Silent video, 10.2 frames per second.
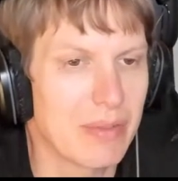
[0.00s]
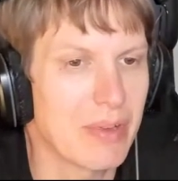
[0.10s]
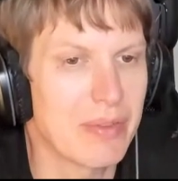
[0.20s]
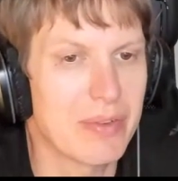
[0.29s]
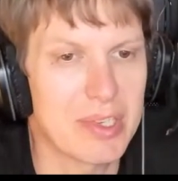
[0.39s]
And
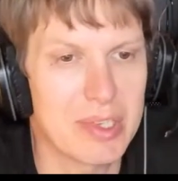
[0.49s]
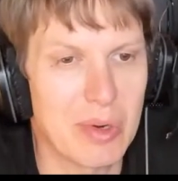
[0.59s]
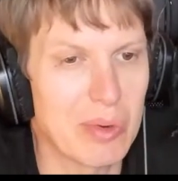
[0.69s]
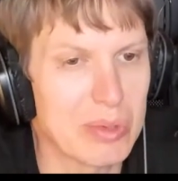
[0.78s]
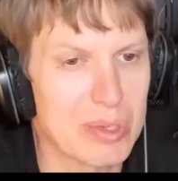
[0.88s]
then there is
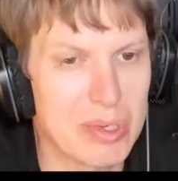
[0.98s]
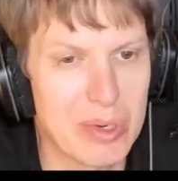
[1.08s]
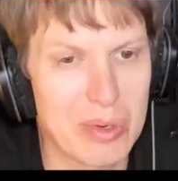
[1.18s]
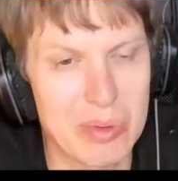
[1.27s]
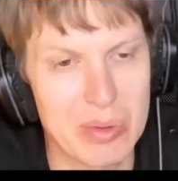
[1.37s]

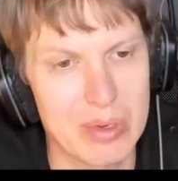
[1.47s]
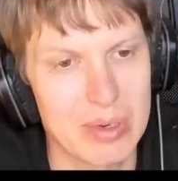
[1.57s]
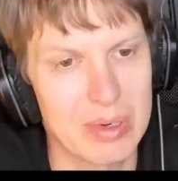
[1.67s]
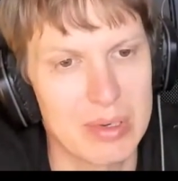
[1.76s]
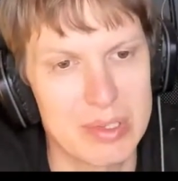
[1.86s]
also
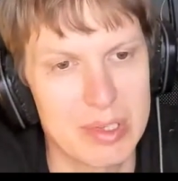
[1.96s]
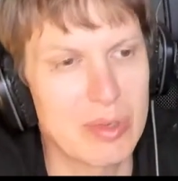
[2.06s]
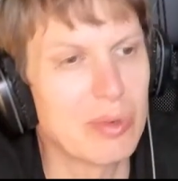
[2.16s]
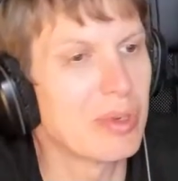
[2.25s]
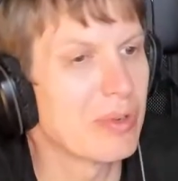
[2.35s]
uh,
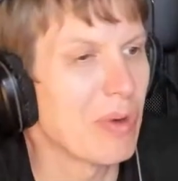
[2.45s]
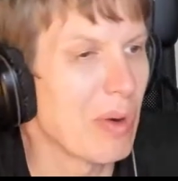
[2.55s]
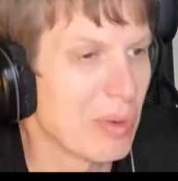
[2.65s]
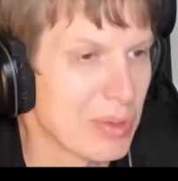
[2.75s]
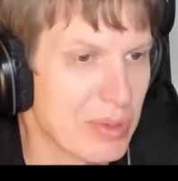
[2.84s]
security
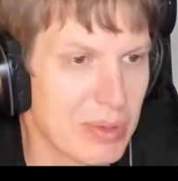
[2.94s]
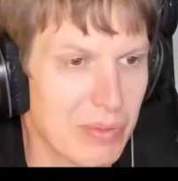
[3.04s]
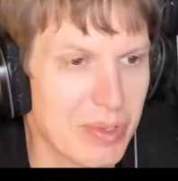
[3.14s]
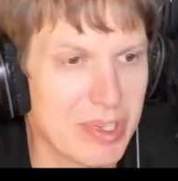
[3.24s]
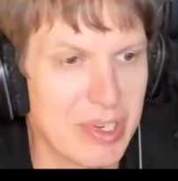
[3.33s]
folks,
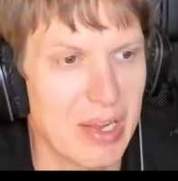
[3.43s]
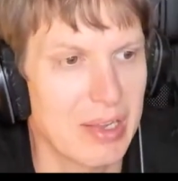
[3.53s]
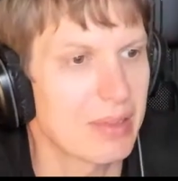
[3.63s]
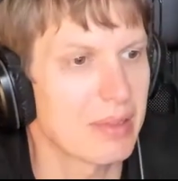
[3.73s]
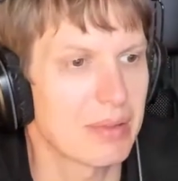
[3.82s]
which
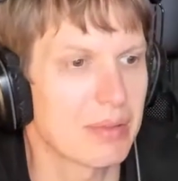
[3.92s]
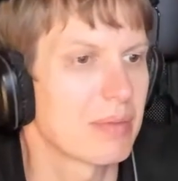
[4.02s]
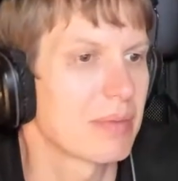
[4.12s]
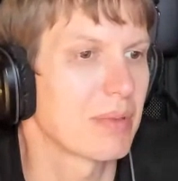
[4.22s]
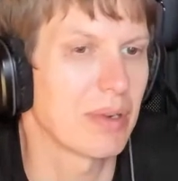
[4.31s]
can
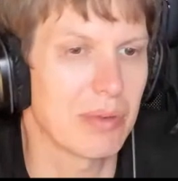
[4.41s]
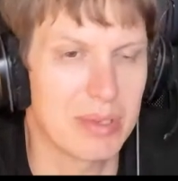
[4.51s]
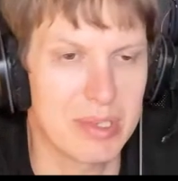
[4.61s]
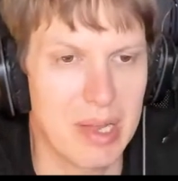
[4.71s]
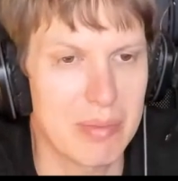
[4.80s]
you know
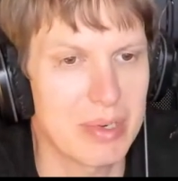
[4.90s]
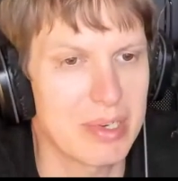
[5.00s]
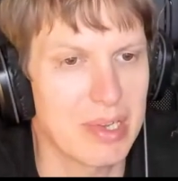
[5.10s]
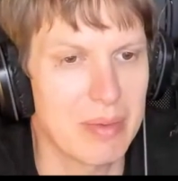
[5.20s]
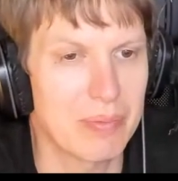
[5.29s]

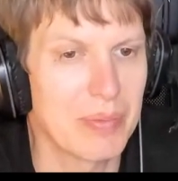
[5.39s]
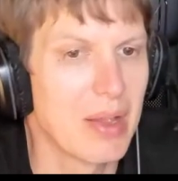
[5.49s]
establish some